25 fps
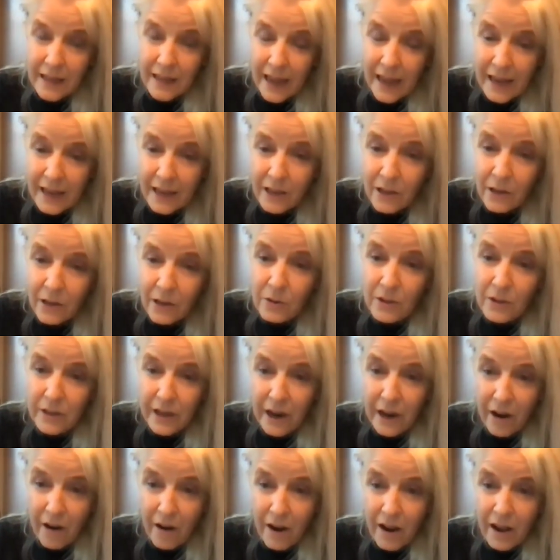thank you,
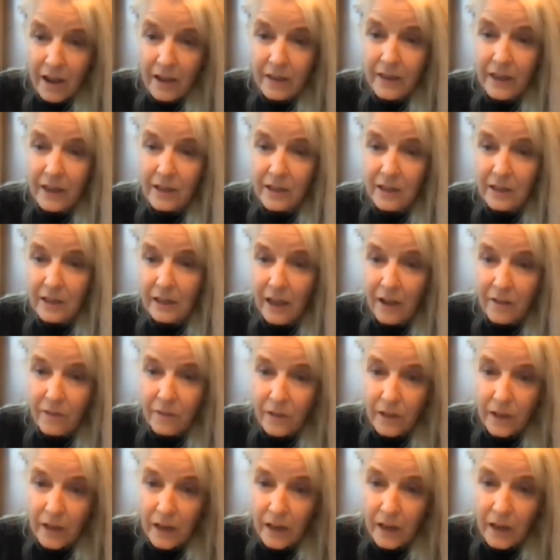Sarah. That's
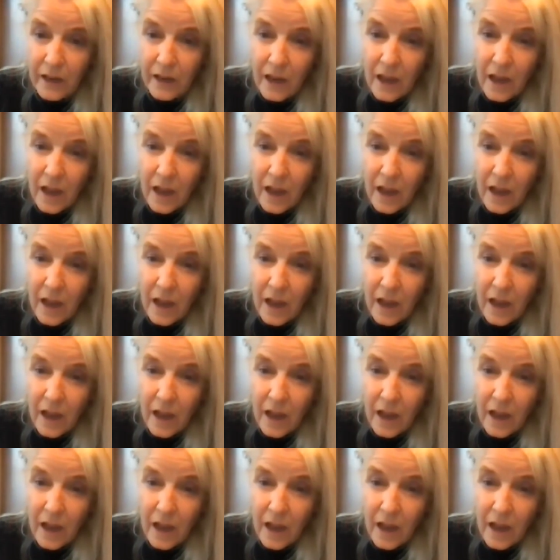lovely.